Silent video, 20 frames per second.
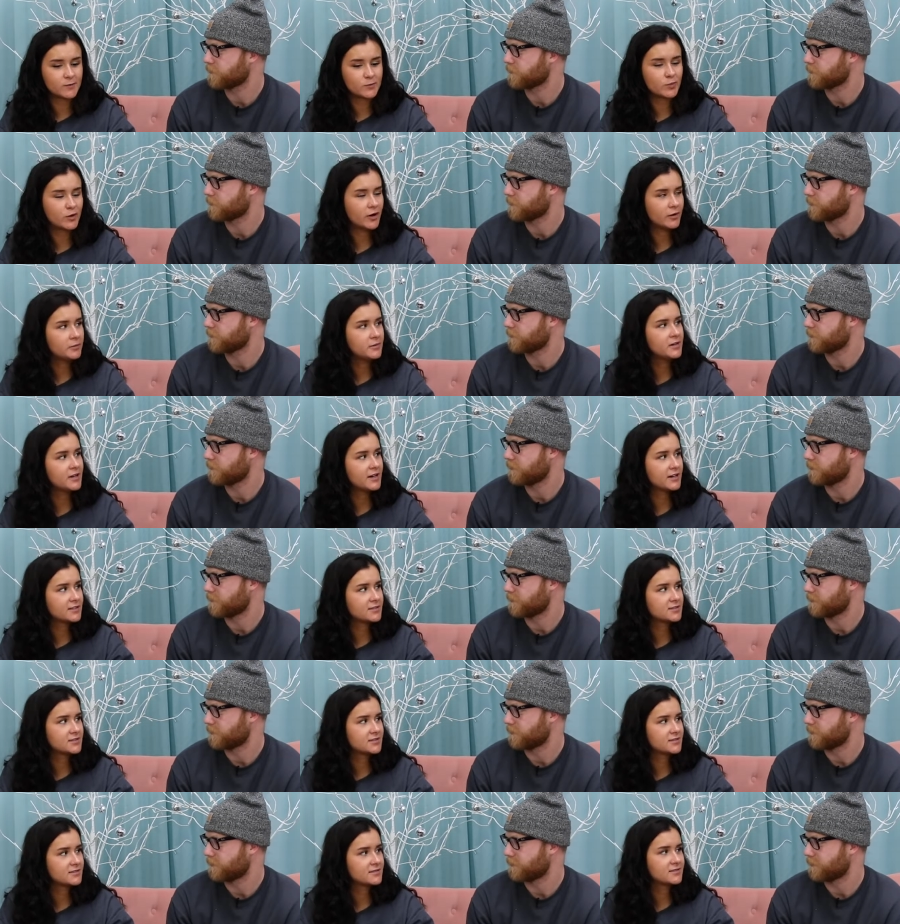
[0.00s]
Speaker 1: I'd probably act
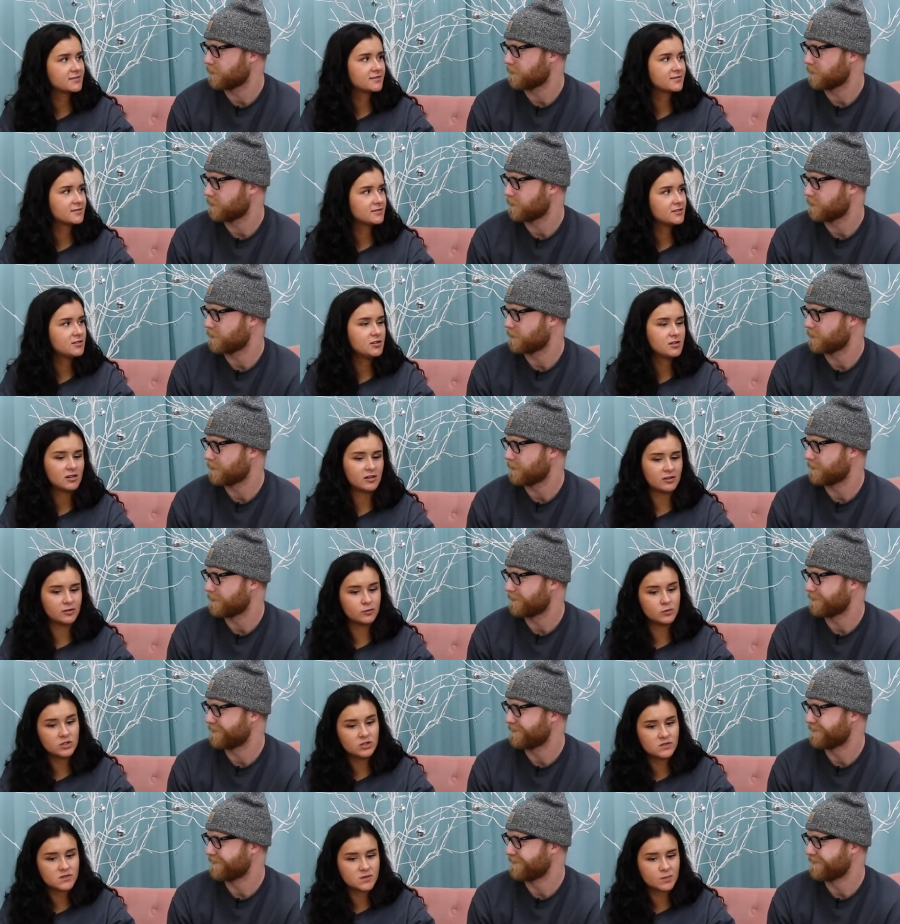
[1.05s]
you know
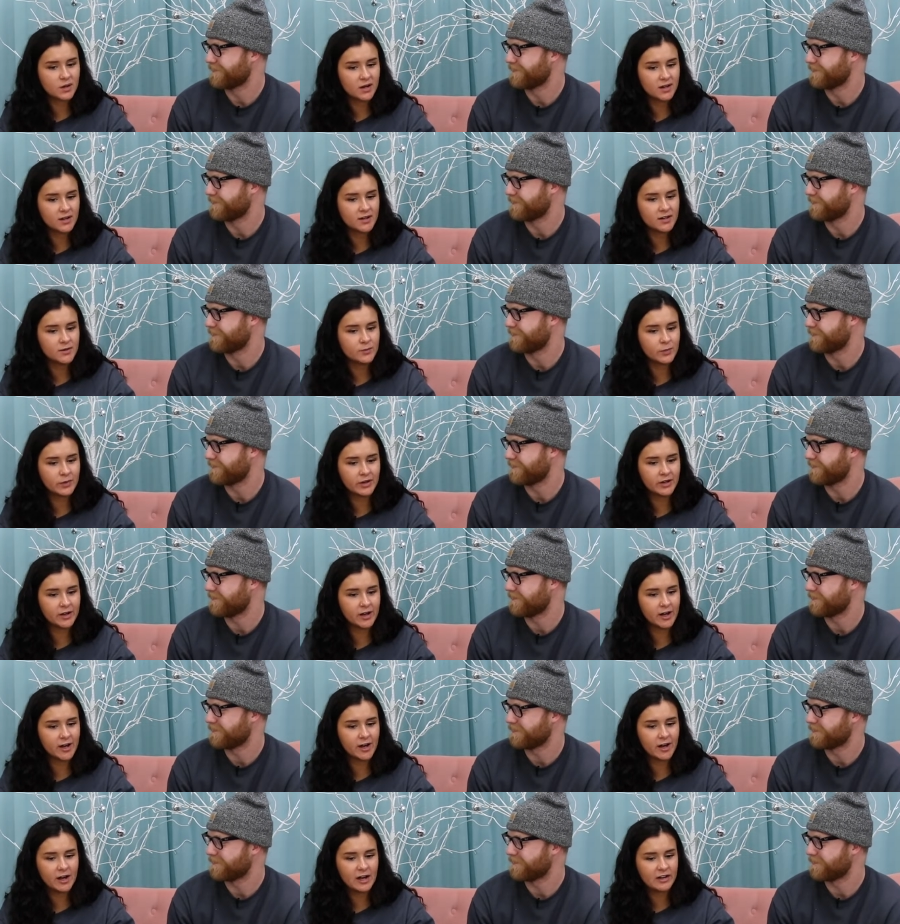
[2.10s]
amused by it but
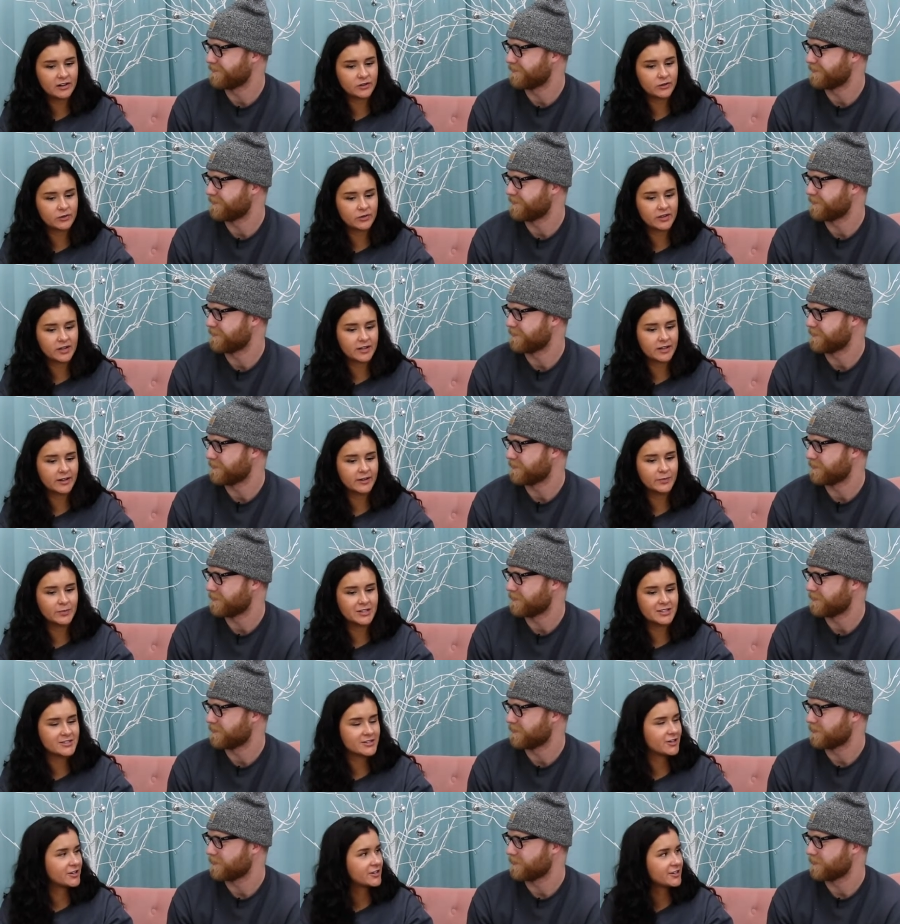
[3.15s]
i don't think i'd be
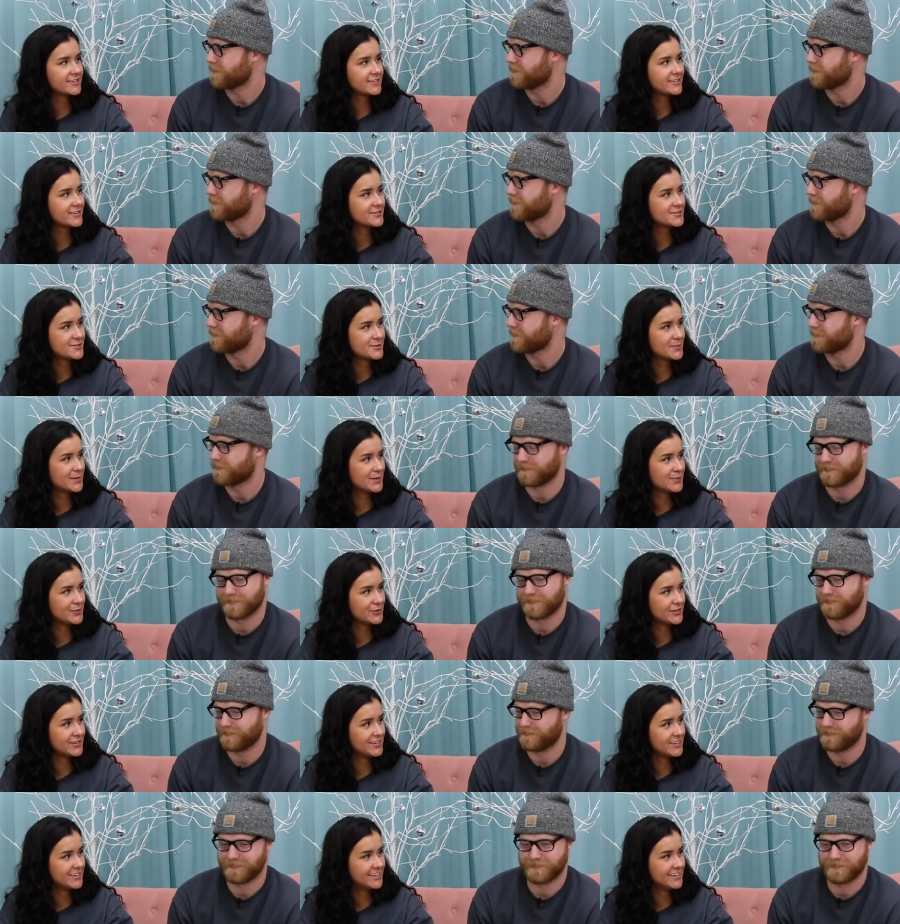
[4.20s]
talking to those people